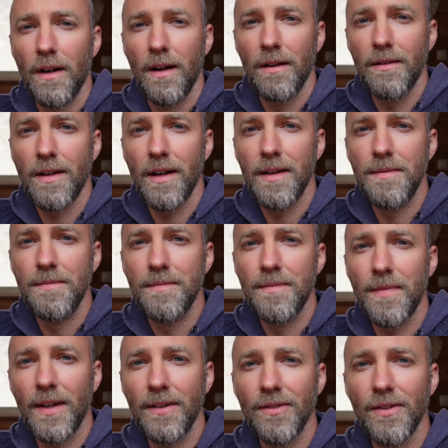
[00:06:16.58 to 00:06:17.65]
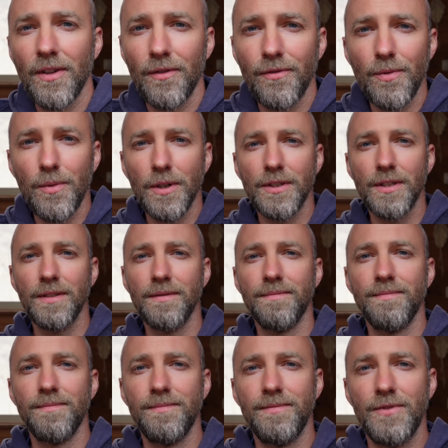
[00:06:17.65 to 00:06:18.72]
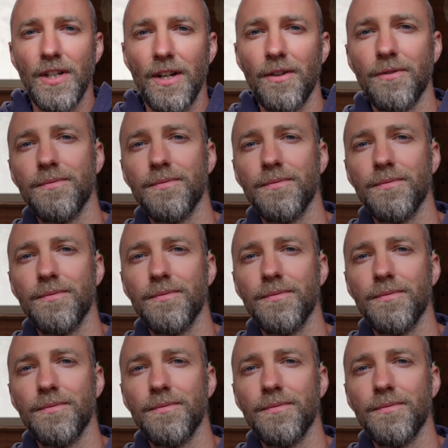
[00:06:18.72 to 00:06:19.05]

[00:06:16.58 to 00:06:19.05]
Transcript: Okay, thanks a lot for watching. Ciao.